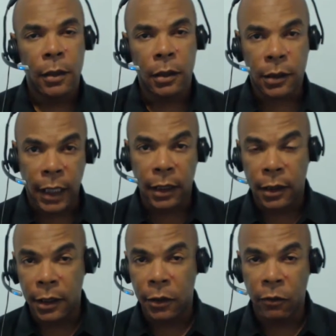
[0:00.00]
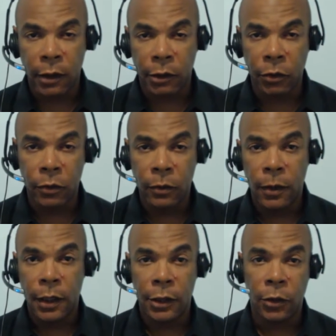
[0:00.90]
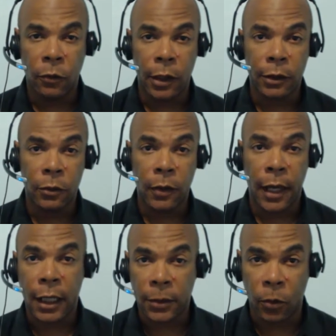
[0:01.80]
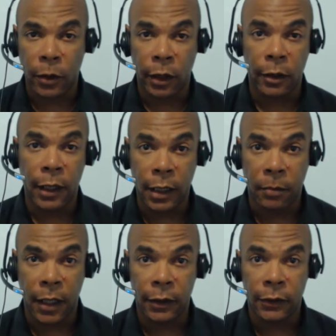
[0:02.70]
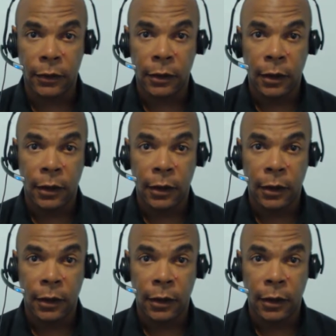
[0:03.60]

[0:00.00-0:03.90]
The second thing you want to do is you want to export your database.